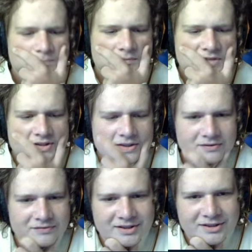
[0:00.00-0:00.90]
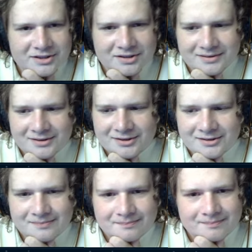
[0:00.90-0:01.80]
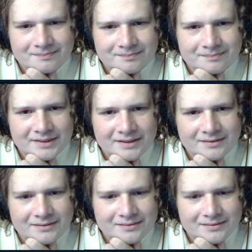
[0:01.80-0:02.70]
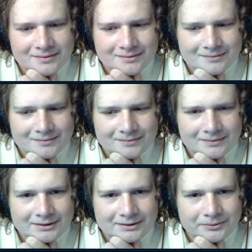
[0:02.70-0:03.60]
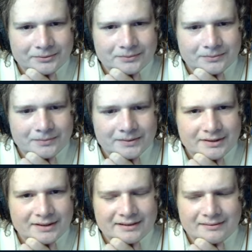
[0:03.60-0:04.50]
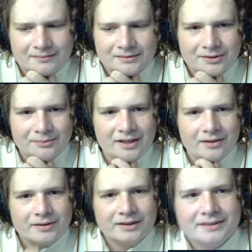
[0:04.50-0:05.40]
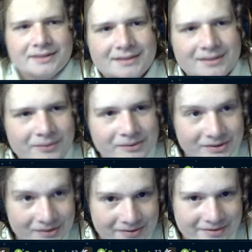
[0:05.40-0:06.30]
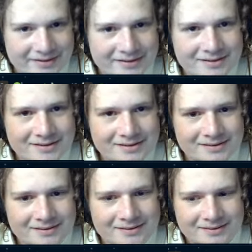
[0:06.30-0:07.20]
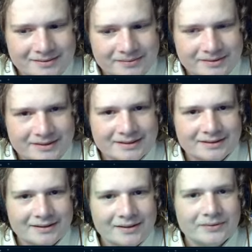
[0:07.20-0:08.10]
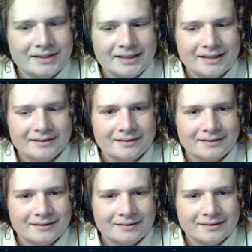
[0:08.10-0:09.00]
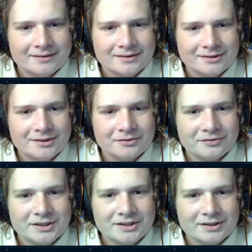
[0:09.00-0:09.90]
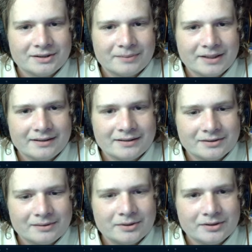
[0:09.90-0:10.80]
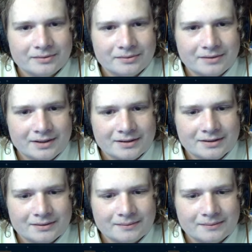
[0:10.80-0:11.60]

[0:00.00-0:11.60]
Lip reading: Stockfish just blunders its queen. And somehow Lc0 saw this. It was like, oh yeah, Stockfish is gonna play this, so I'm gonna do this.